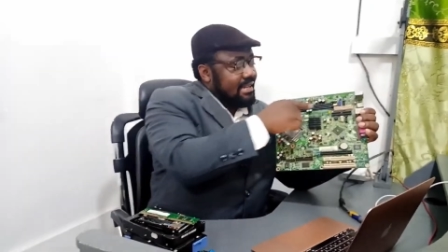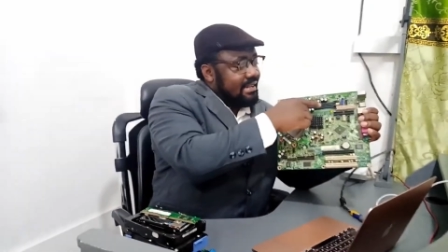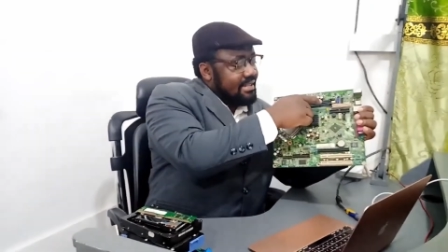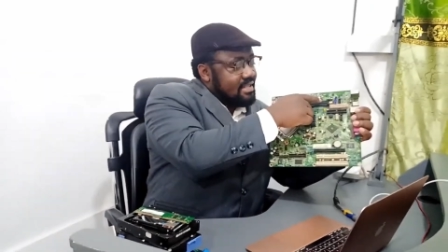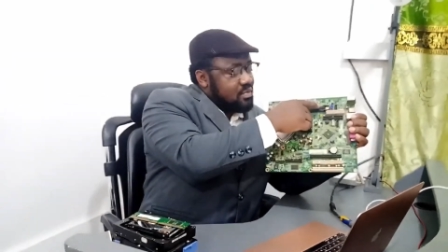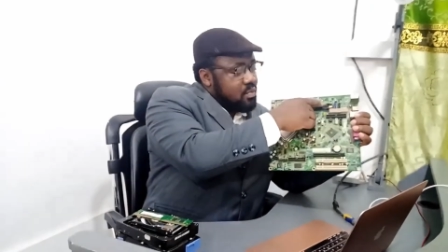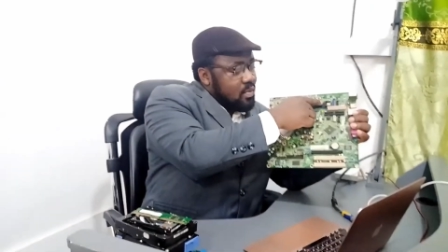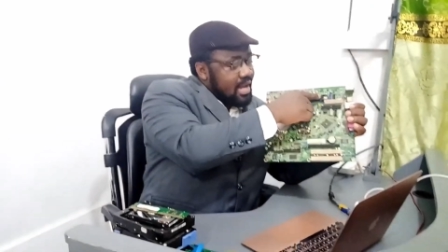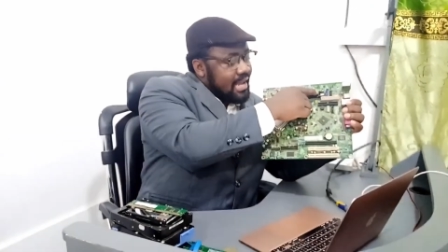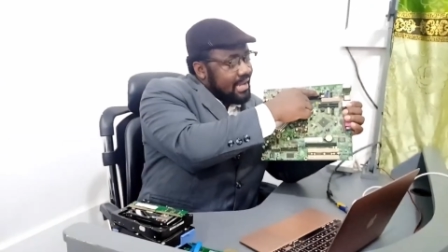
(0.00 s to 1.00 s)
this is
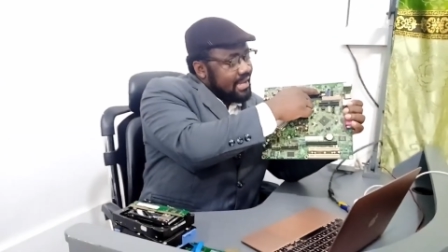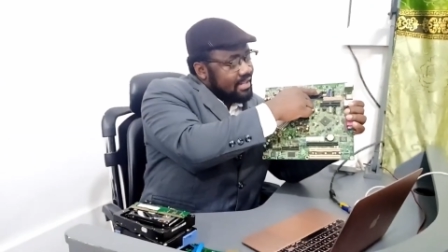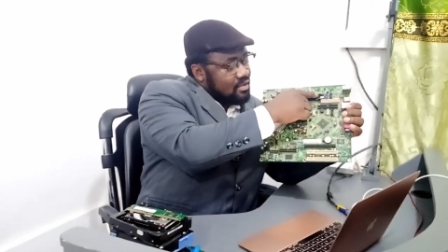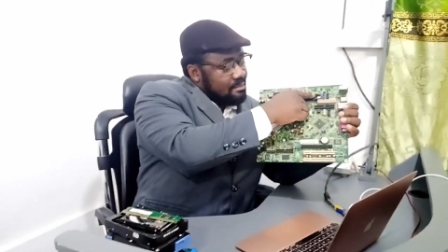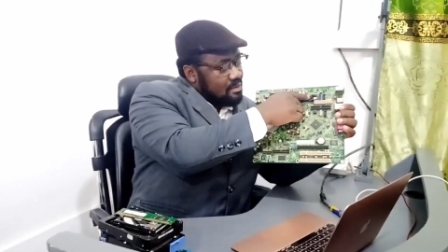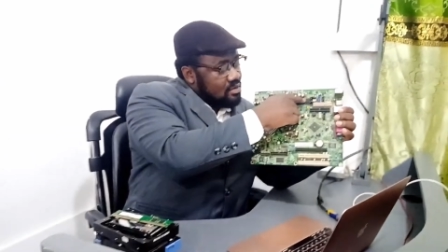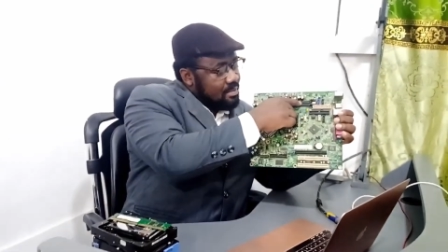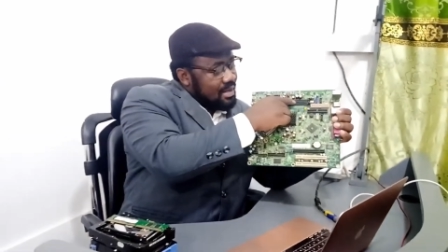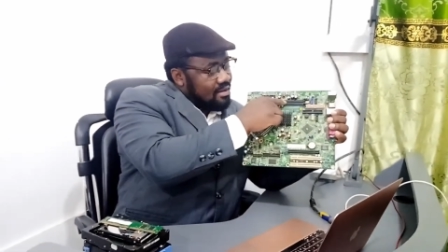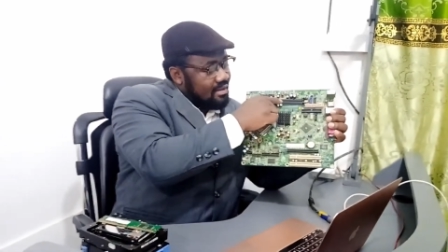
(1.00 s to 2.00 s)
where it's supposed to
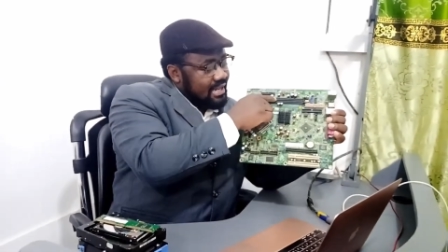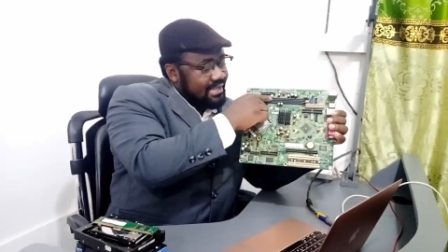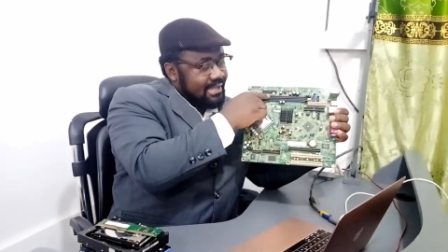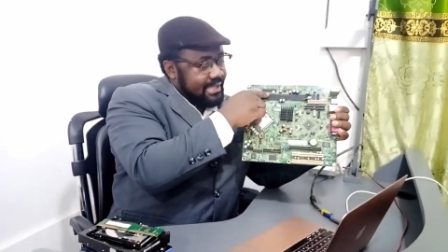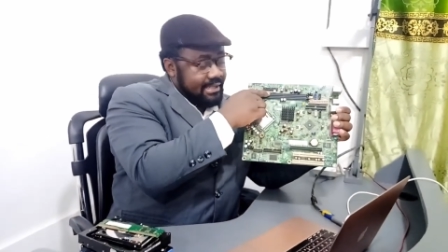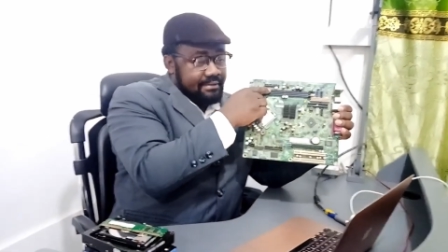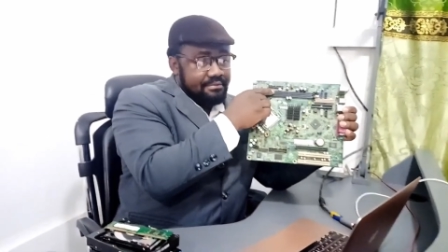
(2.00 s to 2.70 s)
be connected.